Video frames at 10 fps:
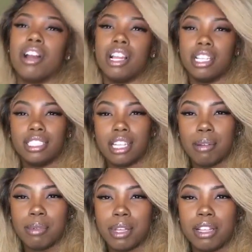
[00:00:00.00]
artists
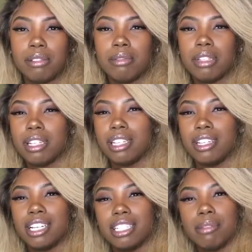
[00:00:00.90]
come up, you
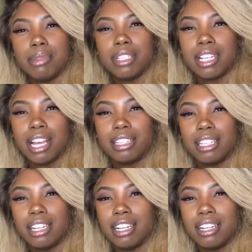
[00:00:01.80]
know, get their music out
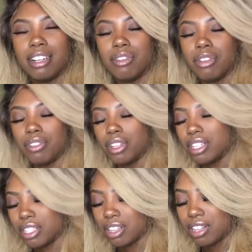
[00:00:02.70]
there, review their
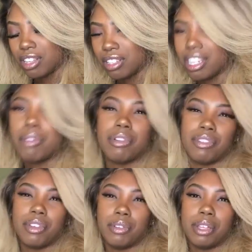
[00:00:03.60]
song. Not
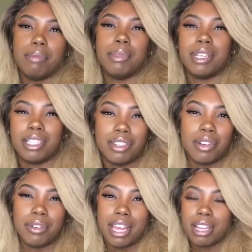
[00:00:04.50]
review it, but, you know,
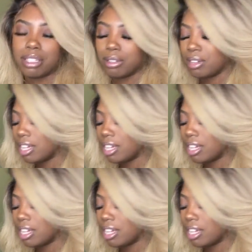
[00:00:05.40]
react to